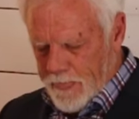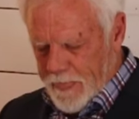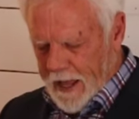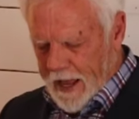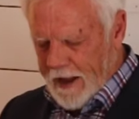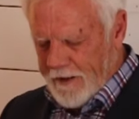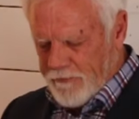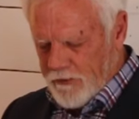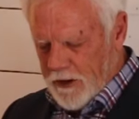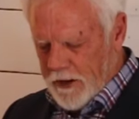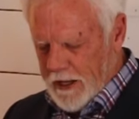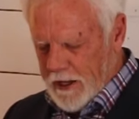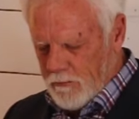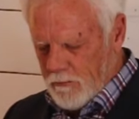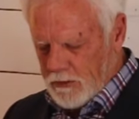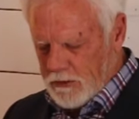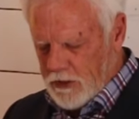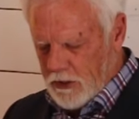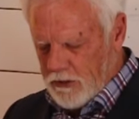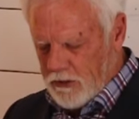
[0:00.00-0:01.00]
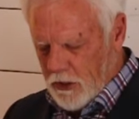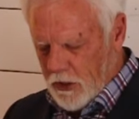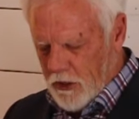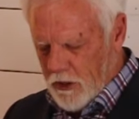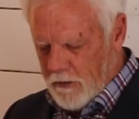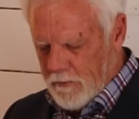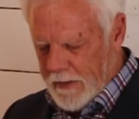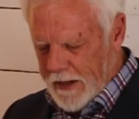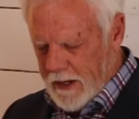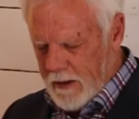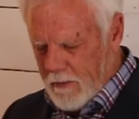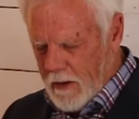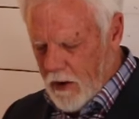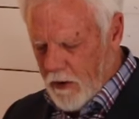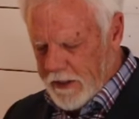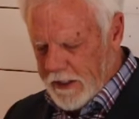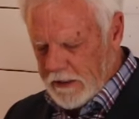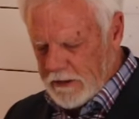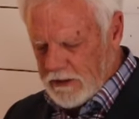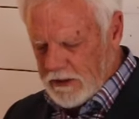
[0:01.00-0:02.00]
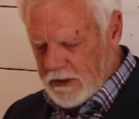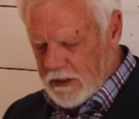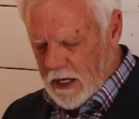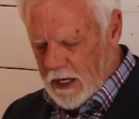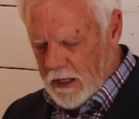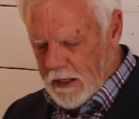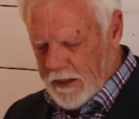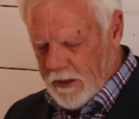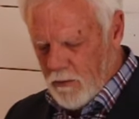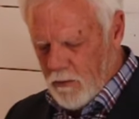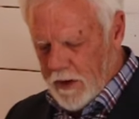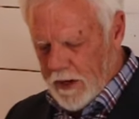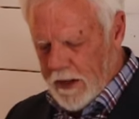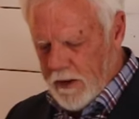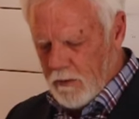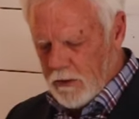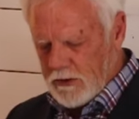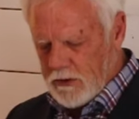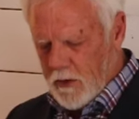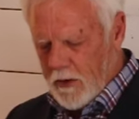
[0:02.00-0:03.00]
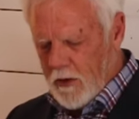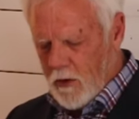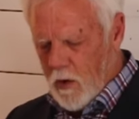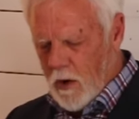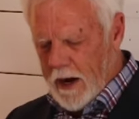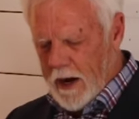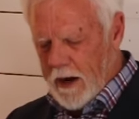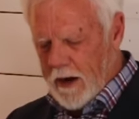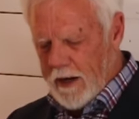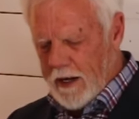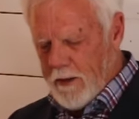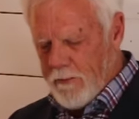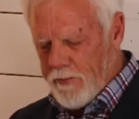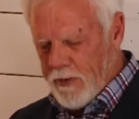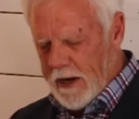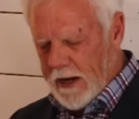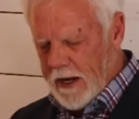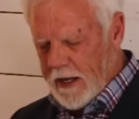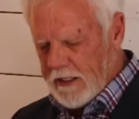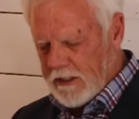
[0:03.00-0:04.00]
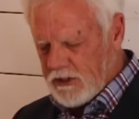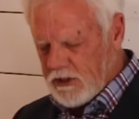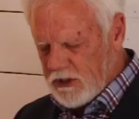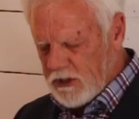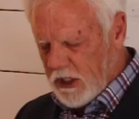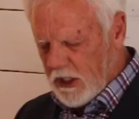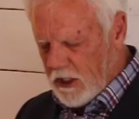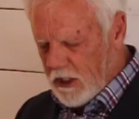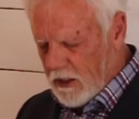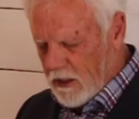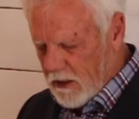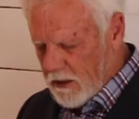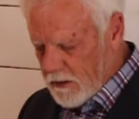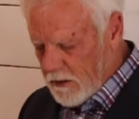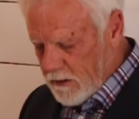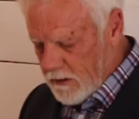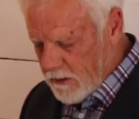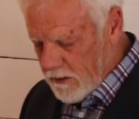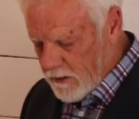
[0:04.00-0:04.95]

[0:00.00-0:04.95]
After him was the third made a mocking stock, and when he was required, he put out his tongue.